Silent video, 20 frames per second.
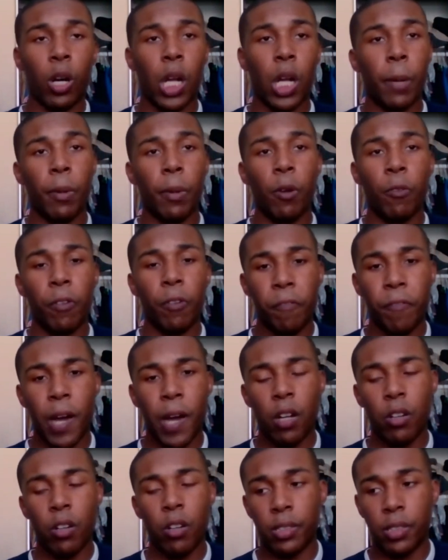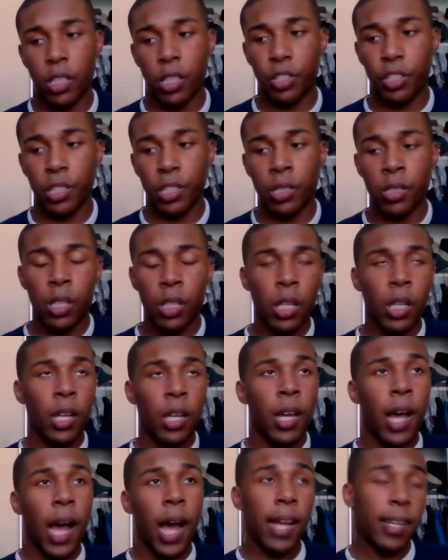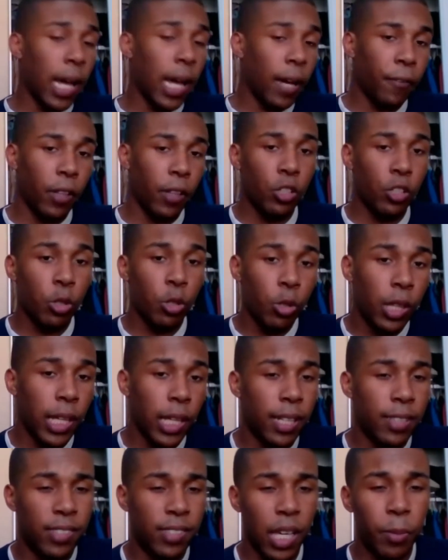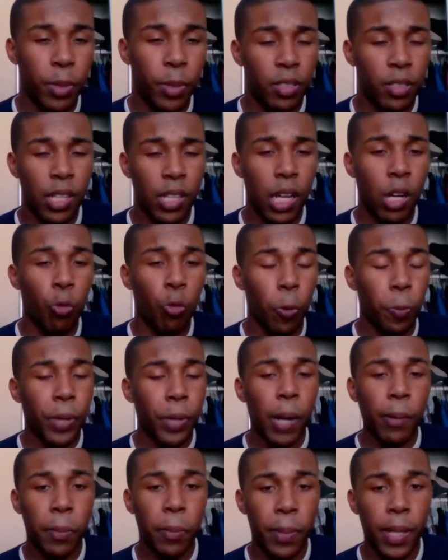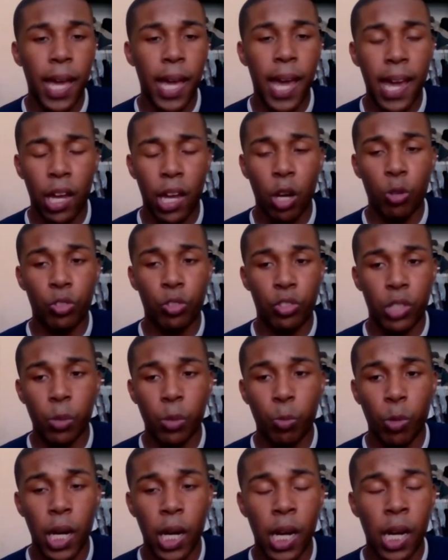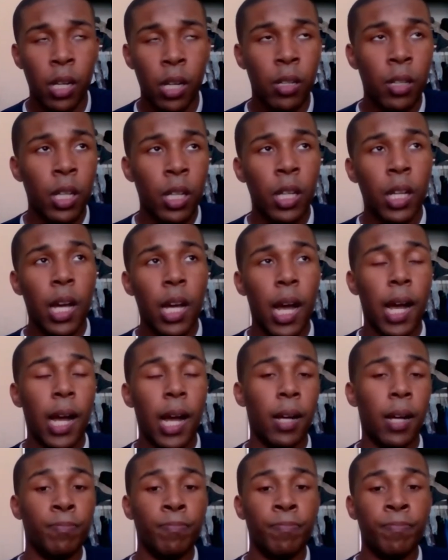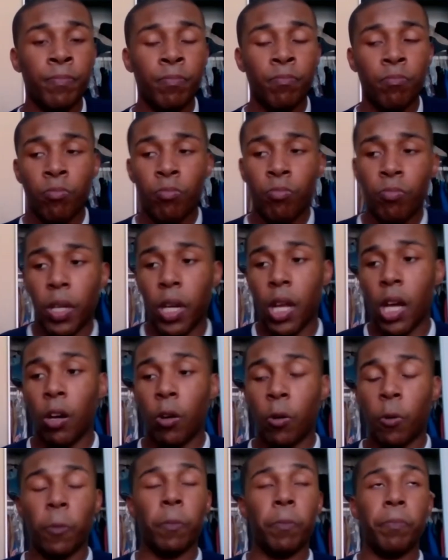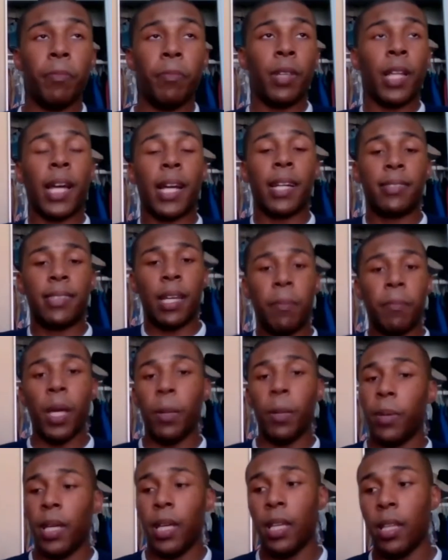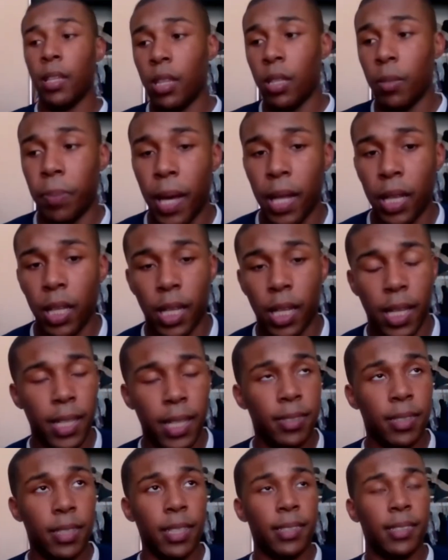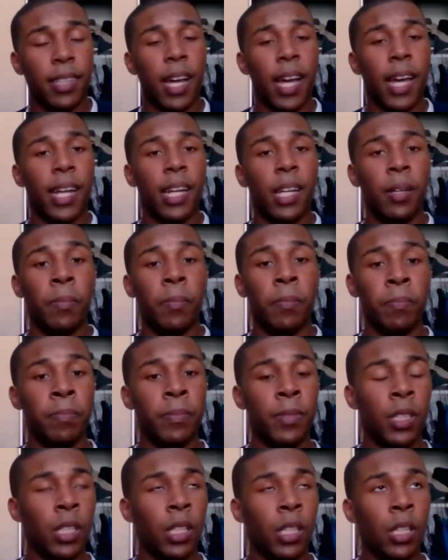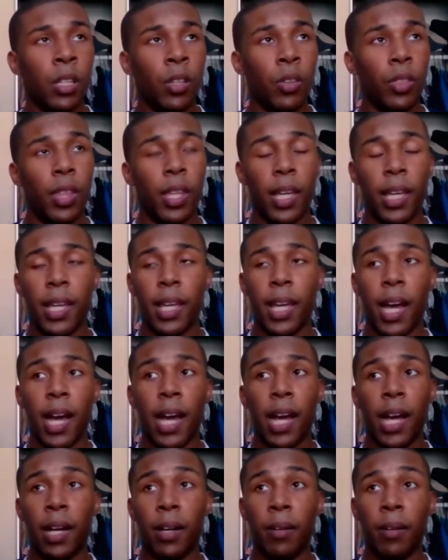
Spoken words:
or coming up with a final decision. I definitely do think Sam Cassell will probably be a head coach somewhere. Like I said, maybe the Pelicans could sign him. The